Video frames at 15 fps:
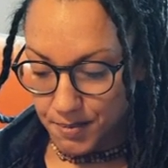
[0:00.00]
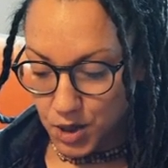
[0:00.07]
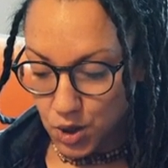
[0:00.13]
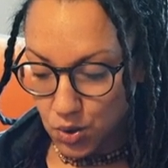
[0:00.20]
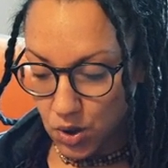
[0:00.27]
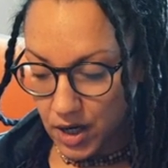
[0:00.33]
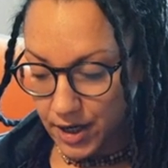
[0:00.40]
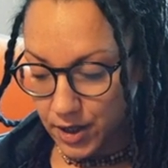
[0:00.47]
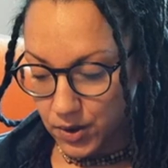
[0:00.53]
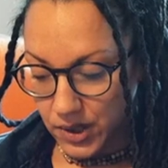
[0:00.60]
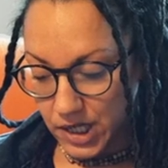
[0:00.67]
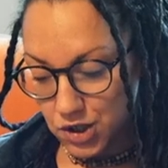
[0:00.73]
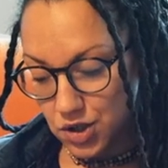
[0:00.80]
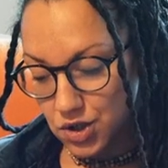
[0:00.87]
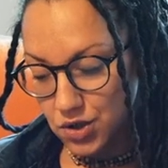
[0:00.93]
Who are you?
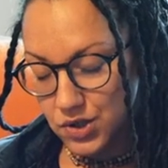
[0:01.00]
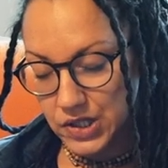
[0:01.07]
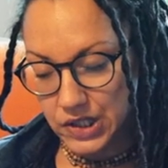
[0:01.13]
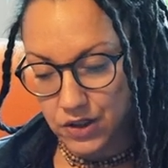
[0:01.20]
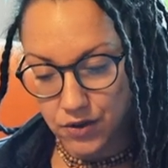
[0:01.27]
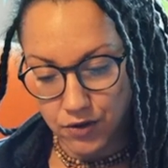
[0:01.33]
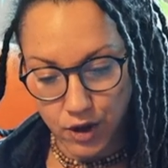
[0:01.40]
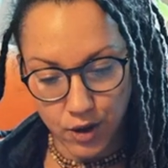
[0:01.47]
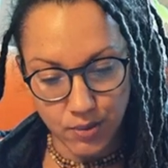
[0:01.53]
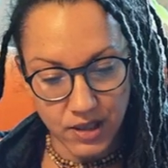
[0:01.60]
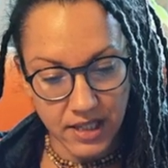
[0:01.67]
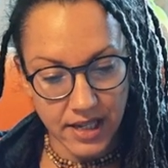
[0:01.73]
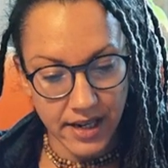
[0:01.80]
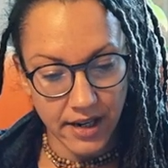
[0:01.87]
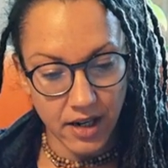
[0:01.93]
Introducing the verb
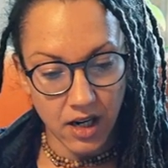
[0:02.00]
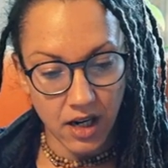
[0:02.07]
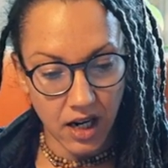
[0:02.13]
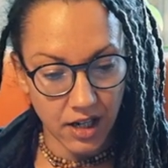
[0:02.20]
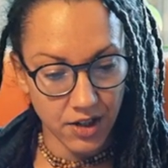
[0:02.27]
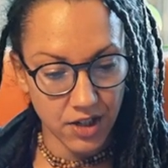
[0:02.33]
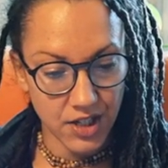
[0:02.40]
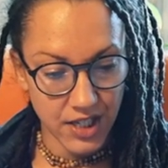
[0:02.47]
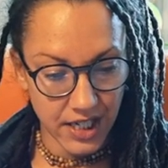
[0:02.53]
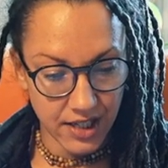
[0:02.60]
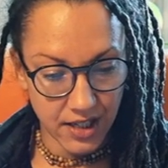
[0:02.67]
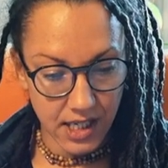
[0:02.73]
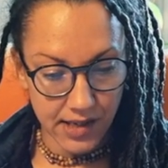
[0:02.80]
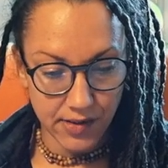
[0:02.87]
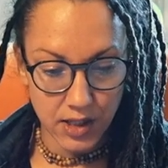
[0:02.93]
ser.
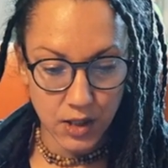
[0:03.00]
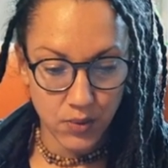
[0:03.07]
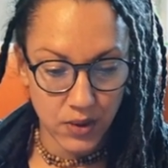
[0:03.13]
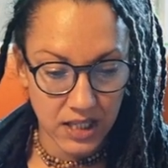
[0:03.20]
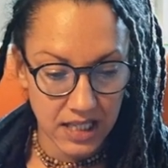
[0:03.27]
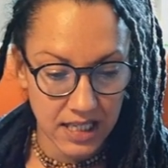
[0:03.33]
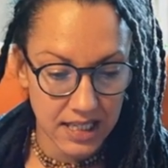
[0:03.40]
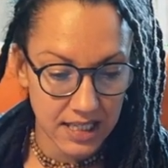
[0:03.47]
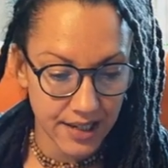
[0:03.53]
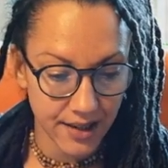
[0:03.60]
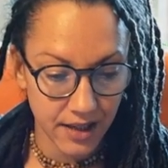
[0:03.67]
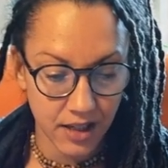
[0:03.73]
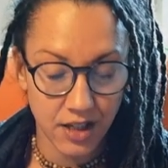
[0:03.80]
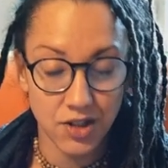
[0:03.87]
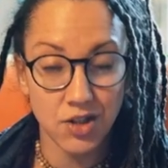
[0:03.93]
Understanding the difference between
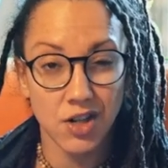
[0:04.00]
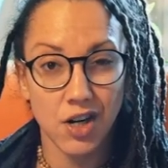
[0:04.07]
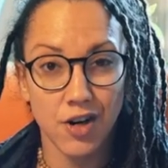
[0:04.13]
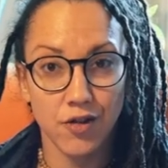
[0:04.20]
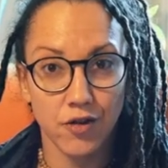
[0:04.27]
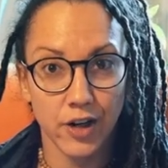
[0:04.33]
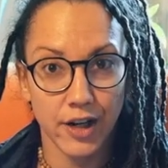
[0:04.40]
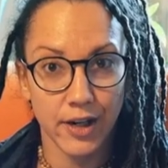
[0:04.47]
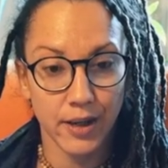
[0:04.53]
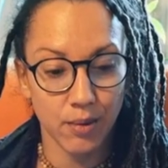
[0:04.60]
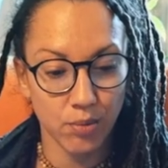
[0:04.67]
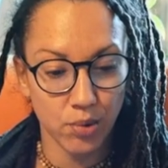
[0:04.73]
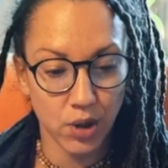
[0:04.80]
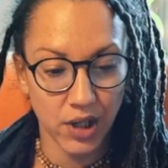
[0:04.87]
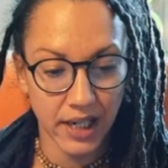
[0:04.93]
ser and estar, very
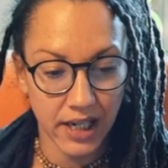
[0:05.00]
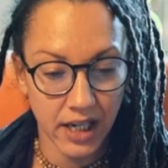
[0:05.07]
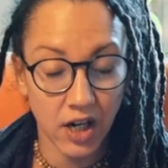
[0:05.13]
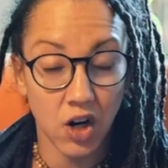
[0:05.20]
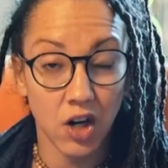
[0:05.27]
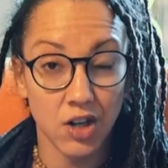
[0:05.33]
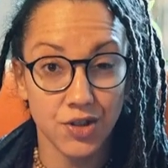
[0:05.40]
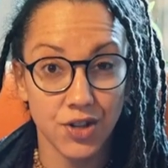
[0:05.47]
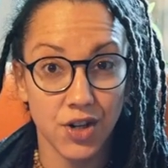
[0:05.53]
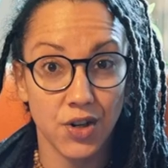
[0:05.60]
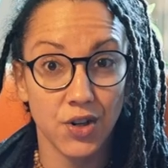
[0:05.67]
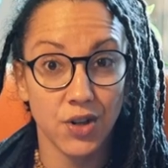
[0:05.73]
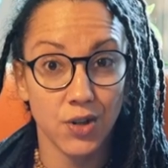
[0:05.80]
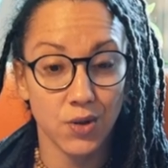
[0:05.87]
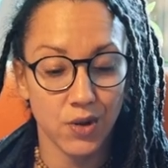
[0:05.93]
important.
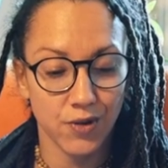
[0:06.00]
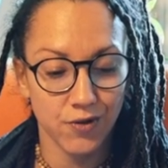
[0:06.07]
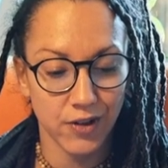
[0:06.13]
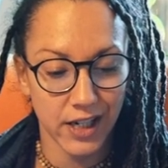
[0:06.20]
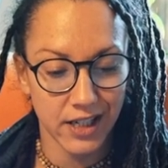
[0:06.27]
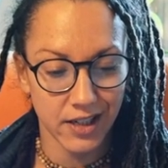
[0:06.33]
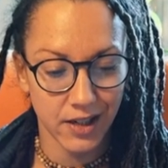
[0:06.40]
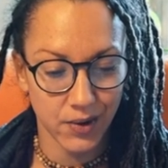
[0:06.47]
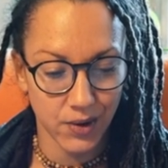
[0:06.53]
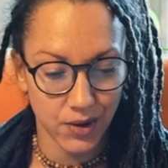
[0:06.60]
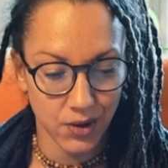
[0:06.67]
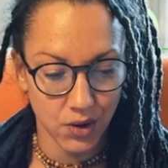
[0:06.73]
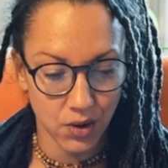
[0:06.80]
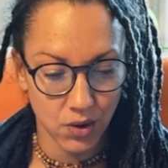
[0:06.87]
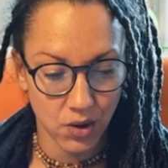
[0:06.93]
Also, you can find it on
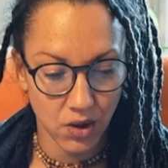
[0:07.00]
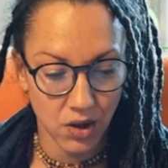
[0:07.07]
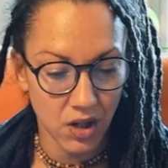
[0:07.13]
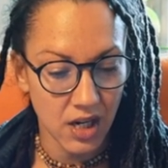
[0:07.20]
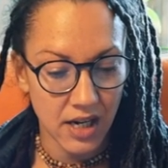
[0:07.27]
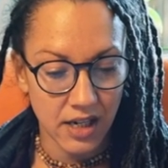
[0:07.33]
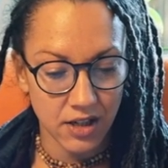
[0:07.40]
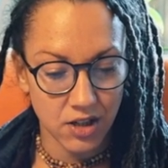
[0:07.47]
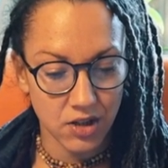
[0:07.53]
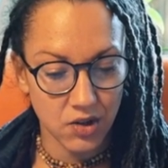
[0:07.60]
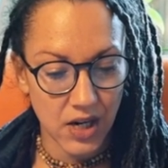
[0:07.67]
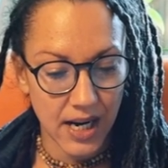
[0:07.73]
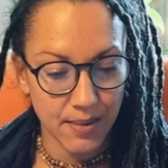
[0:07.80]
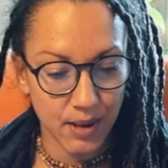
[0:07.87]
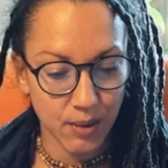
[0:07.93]
Google.
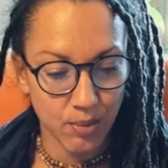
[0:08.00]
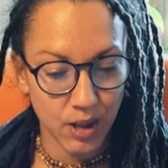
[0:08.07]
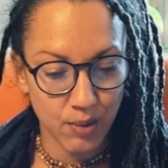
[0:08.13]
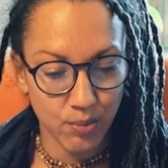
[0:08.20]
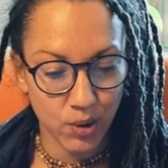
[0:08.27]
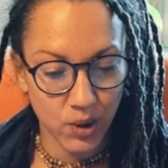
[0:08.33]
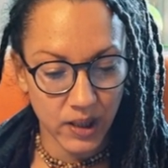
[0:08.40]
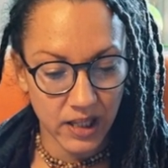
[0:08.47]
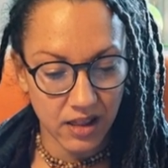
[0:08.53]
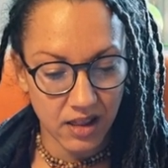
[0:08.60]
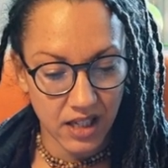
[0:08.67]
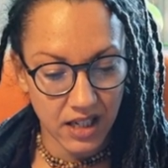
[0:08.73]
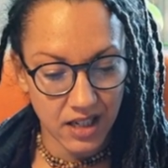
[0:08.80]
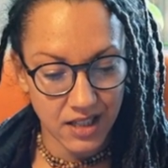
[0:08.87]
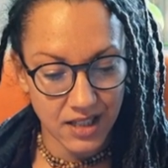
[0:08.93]
Describing people and
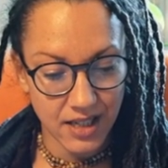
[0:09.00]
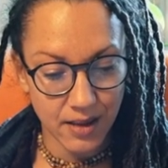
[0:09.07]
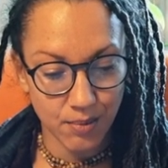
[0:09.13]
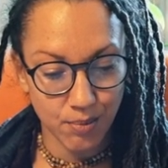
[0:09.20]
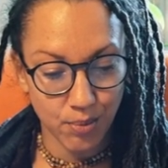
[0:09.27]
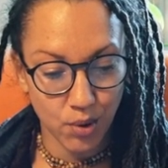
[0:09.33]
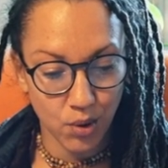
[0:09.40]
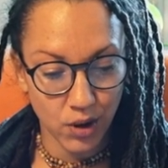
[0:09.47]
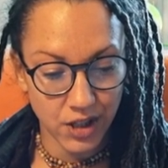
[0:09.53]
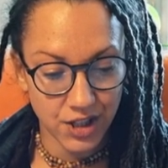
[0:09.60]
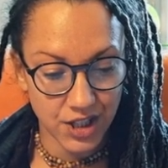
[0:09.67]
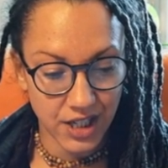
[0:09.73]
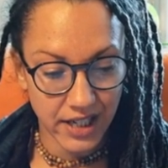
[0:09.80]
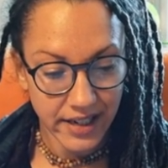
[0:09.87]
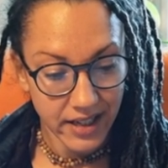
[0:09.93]
things in
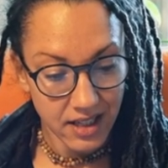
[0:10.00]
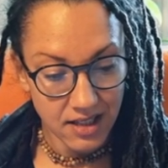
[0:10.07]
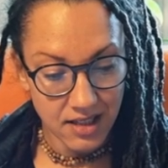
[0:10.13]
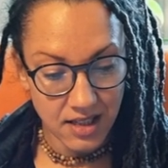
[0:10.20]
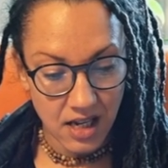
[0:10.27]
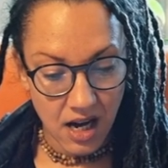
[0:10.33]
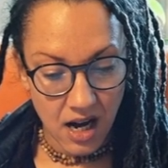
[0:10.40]
Portuguese.